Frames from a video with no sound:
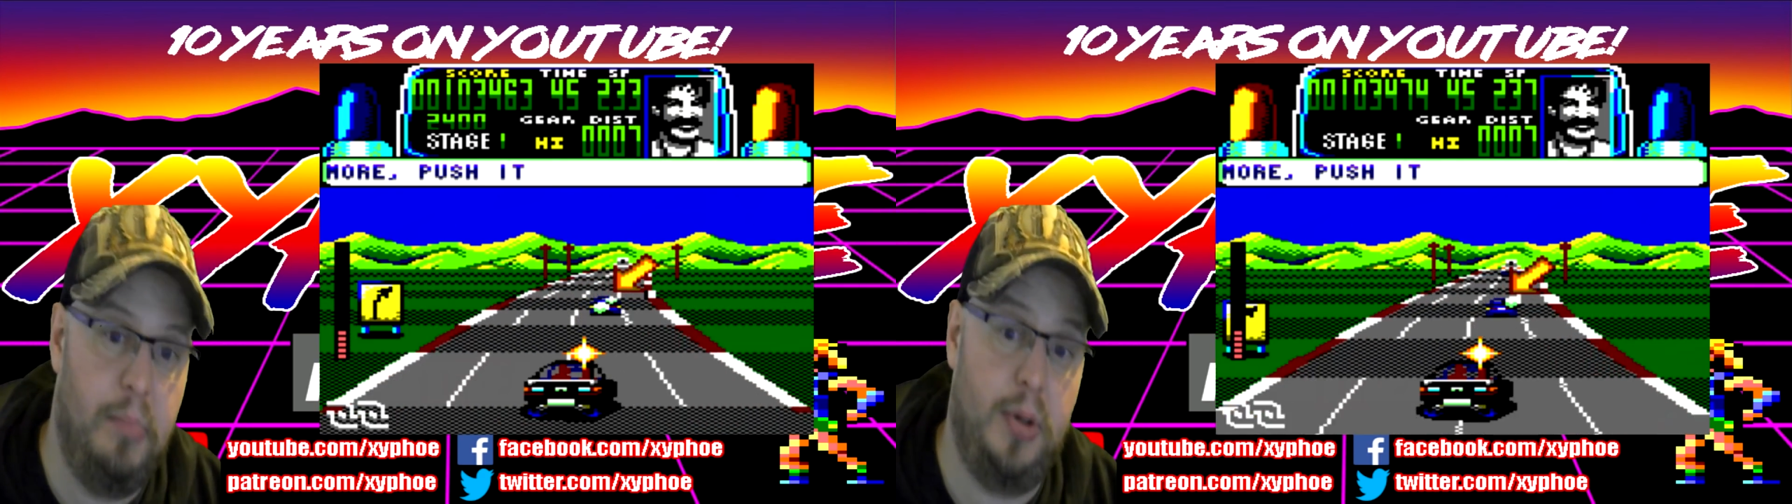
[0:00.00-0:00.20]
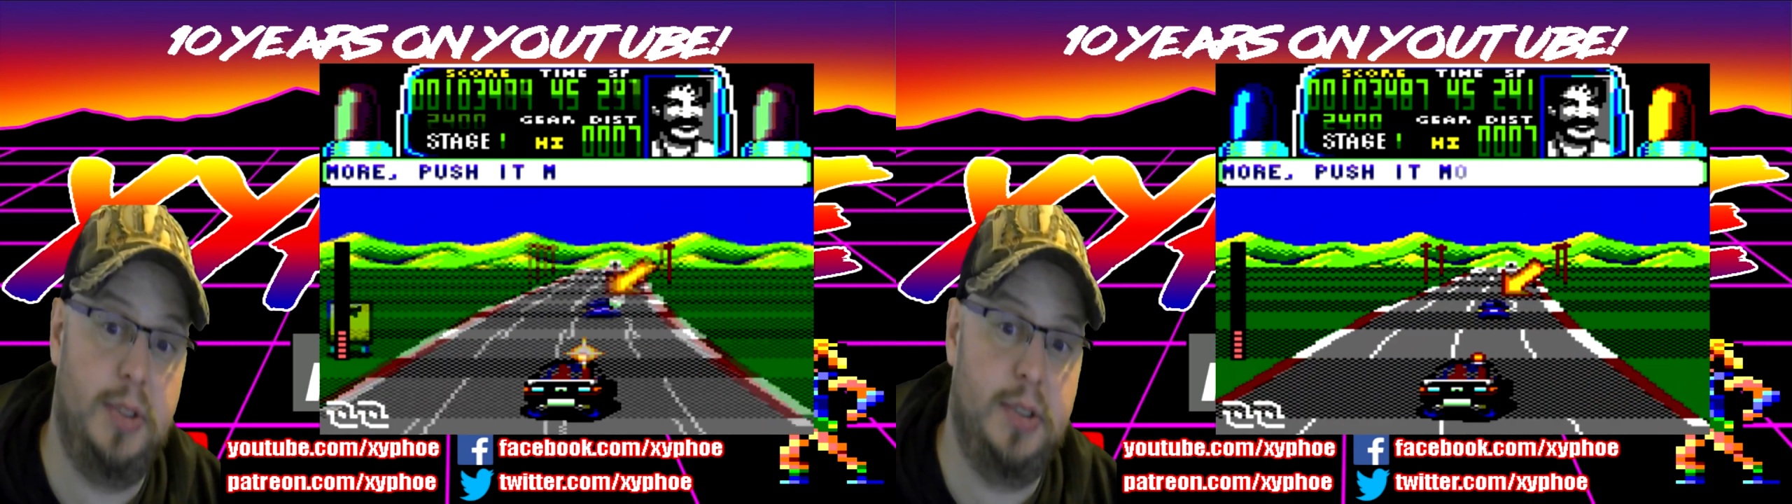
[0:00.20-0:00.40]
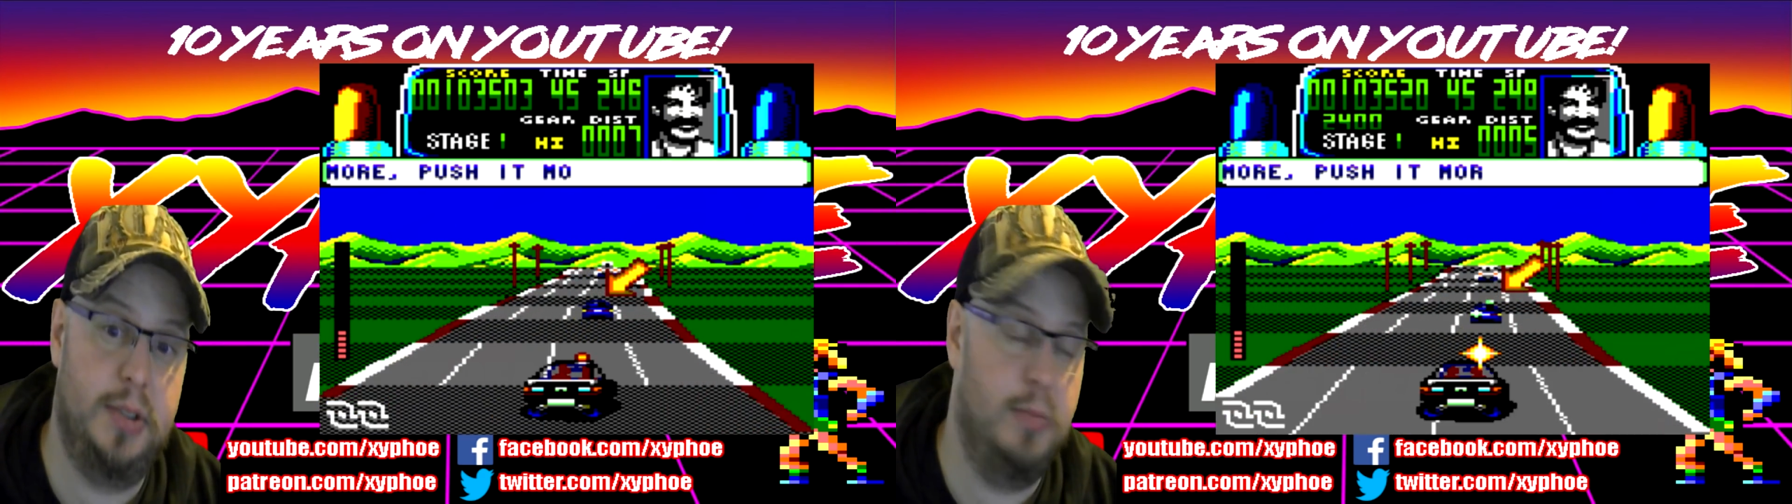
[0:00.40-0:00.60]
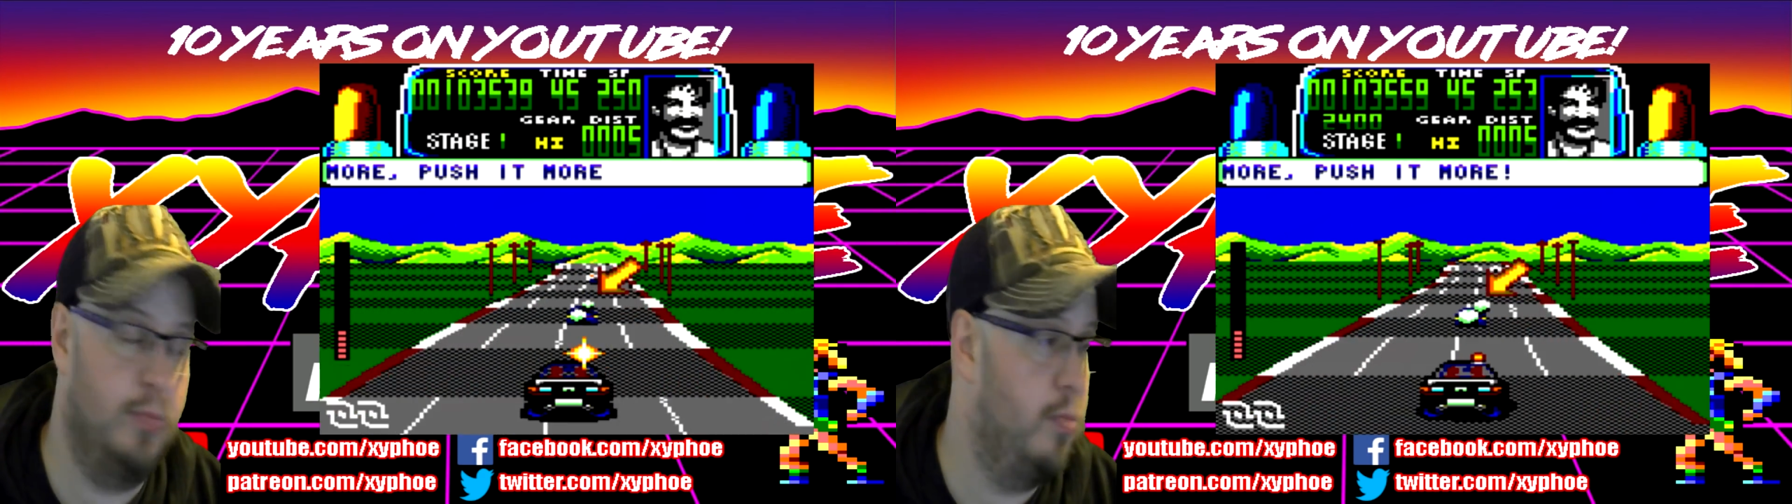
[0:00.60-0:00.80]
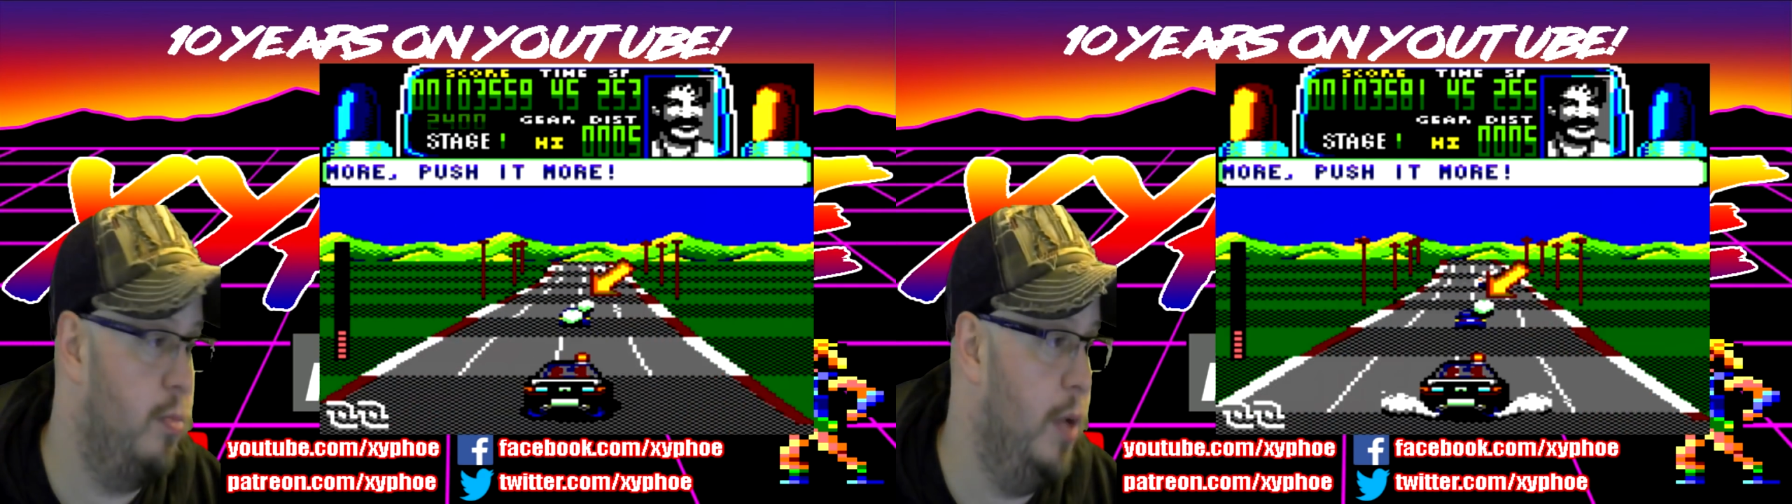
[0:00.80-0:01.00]
But
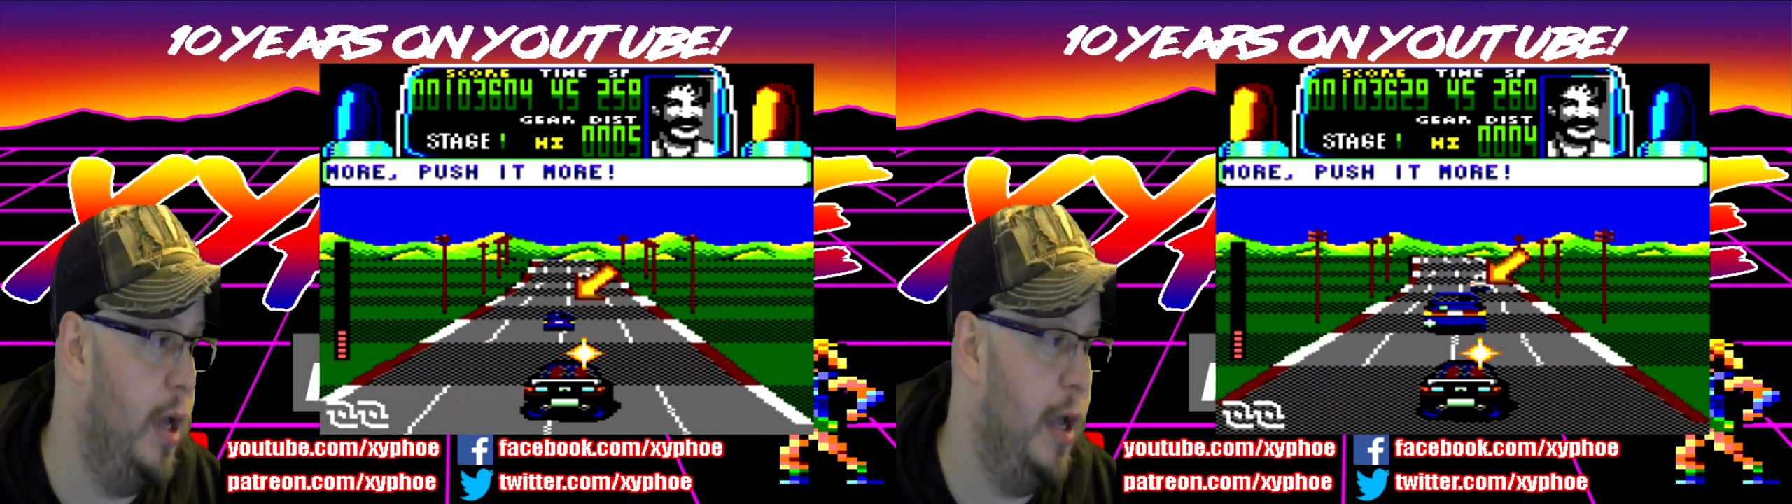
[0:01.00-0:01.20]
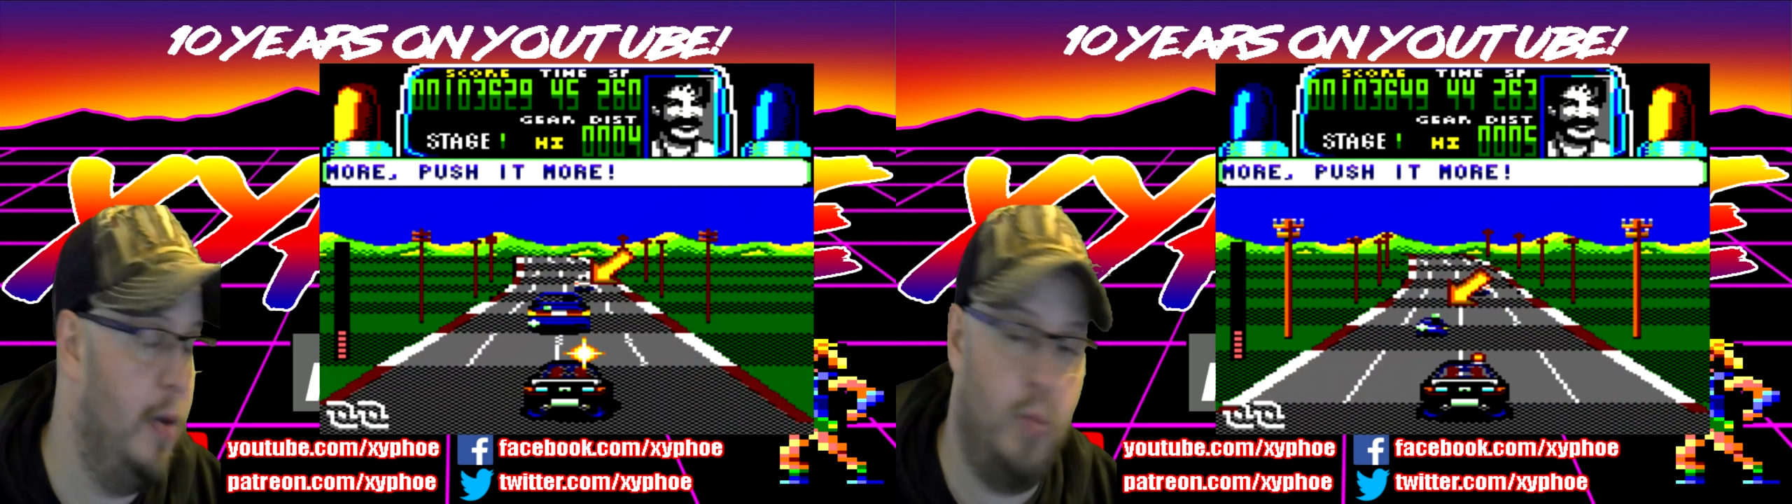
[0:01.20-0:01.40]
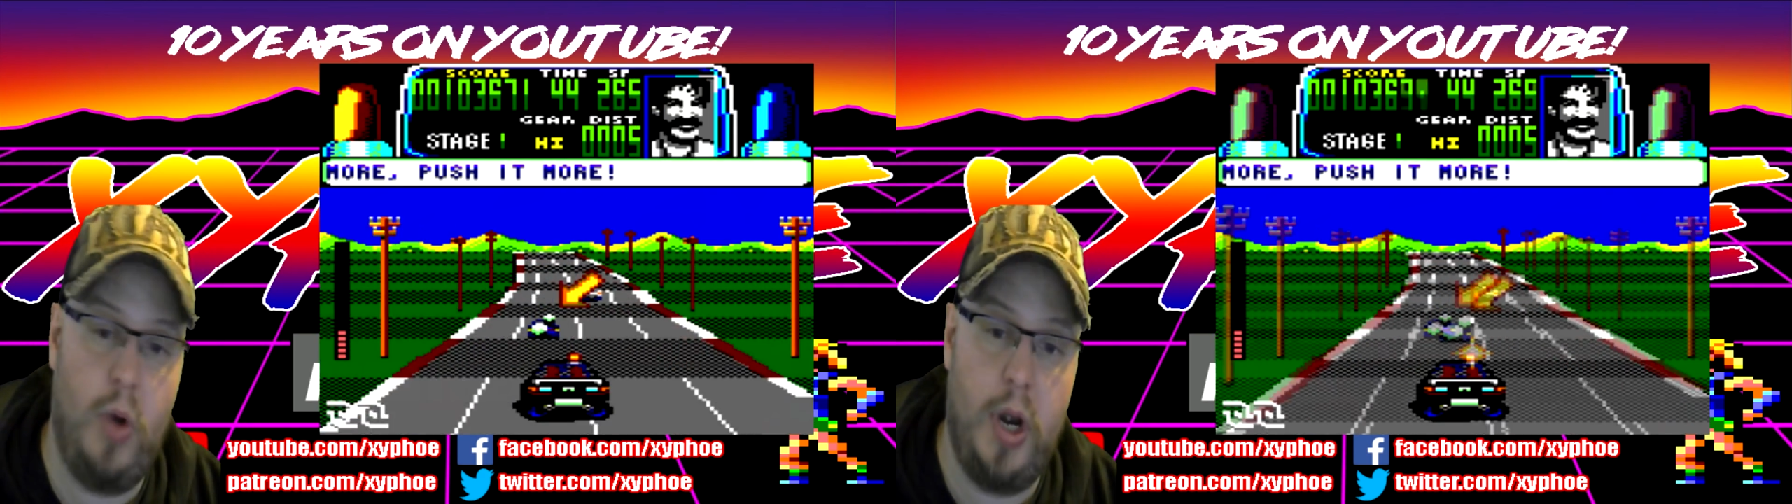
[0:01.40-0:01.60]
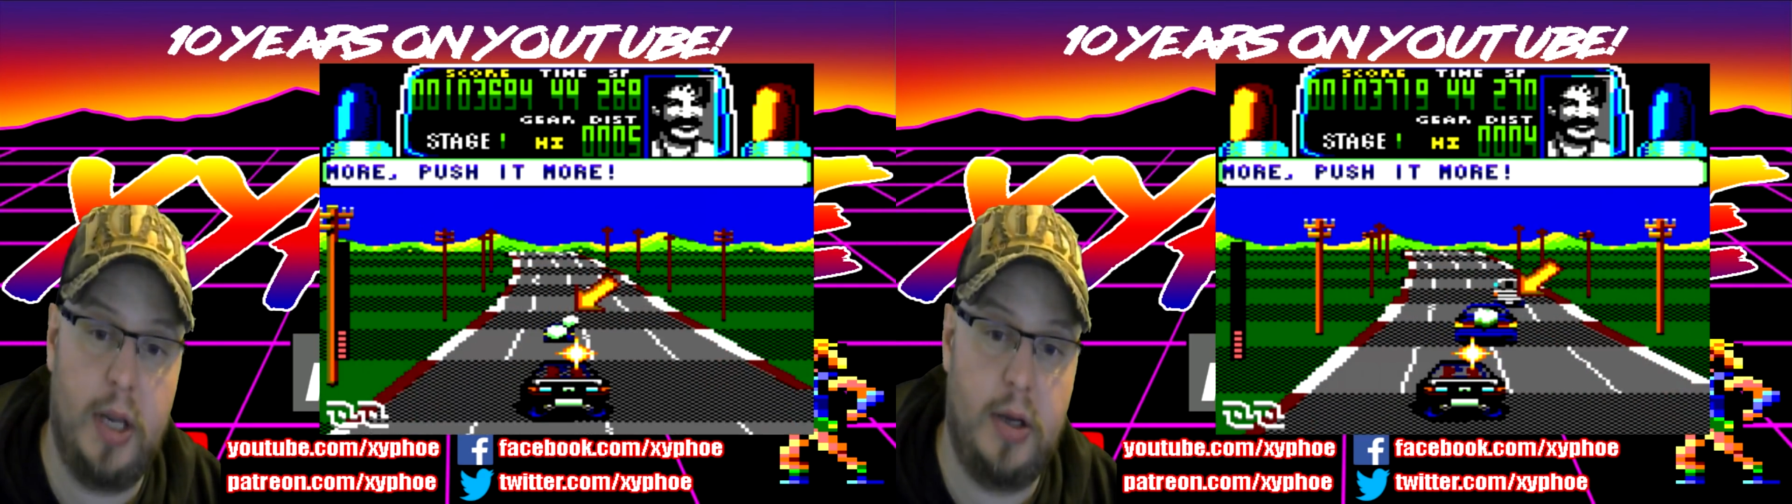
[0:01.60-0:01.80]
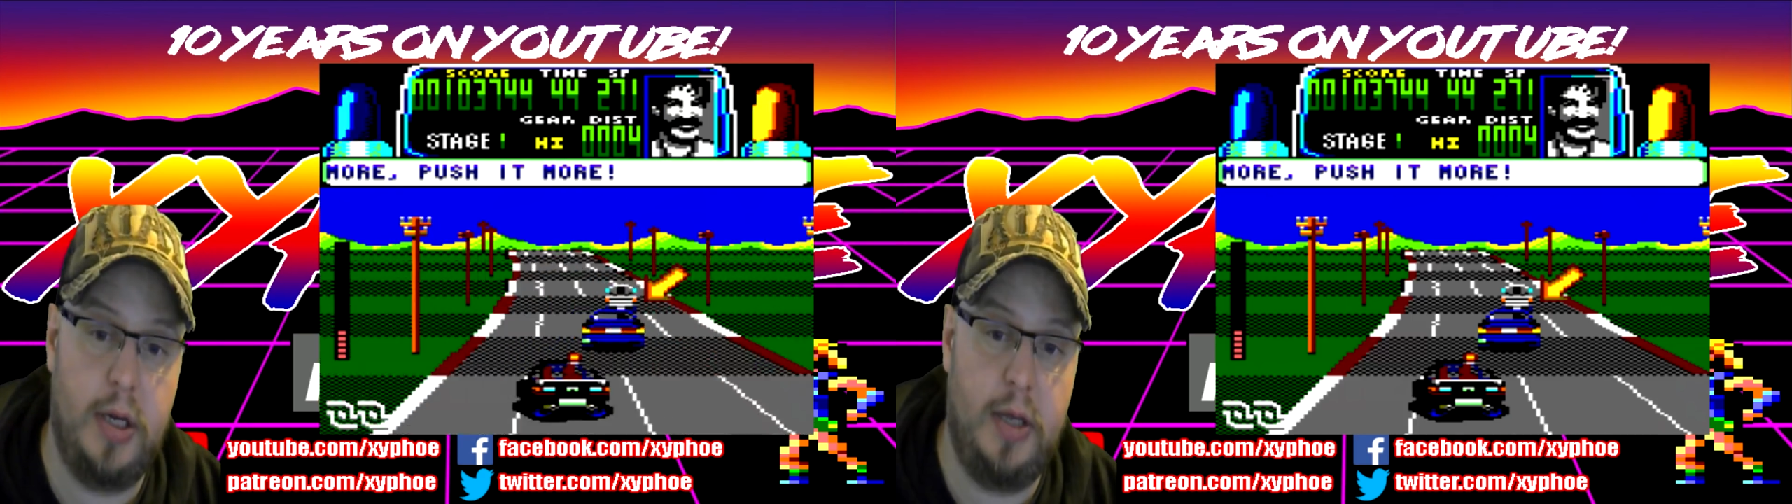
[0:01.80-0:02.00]
when
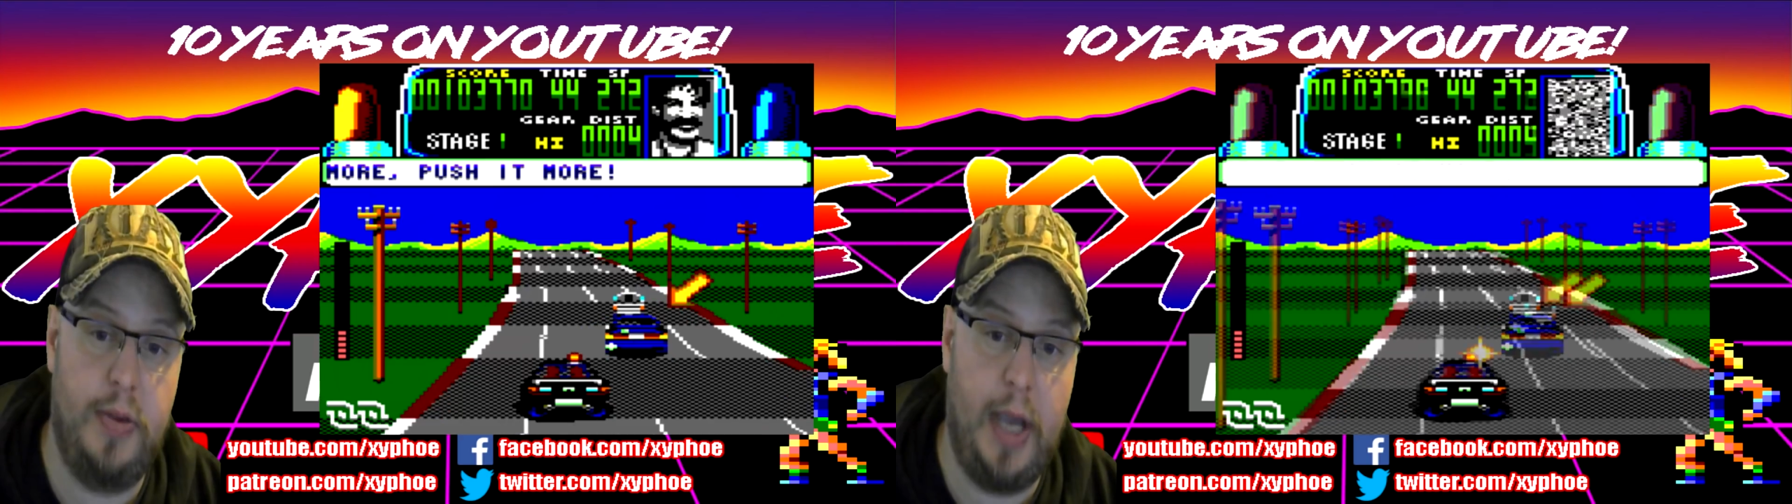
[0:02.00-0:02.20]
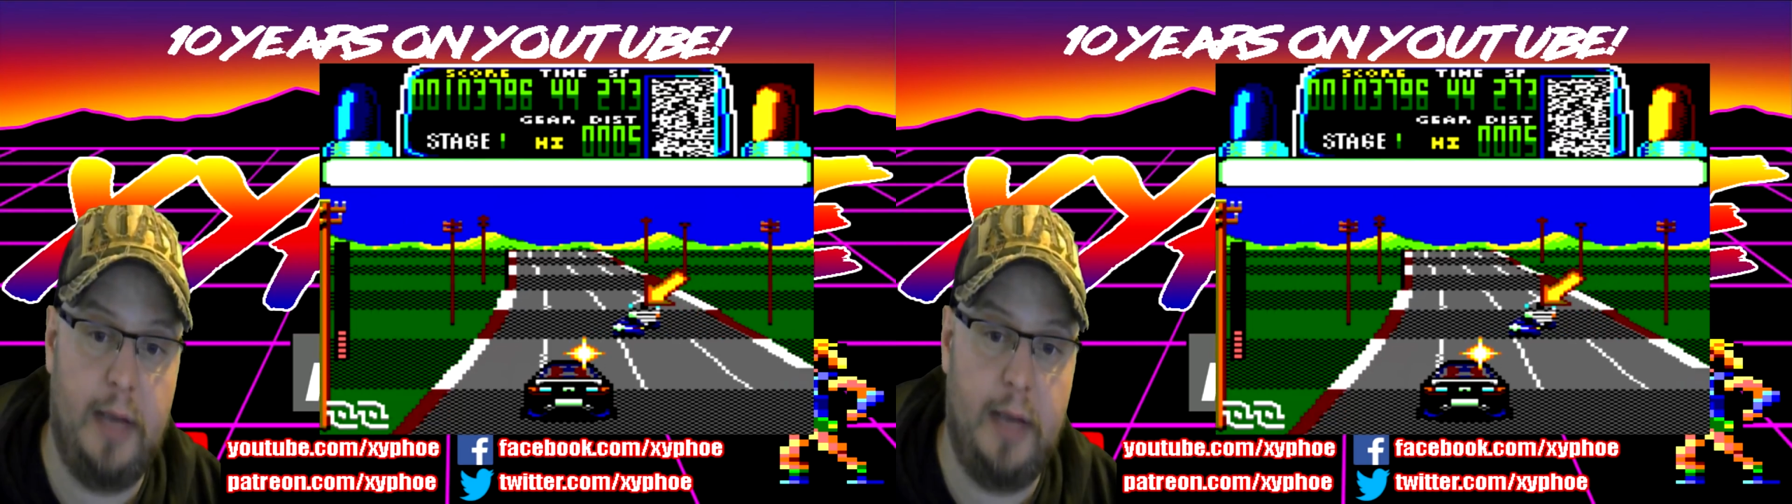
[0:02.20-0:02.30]
I got it on the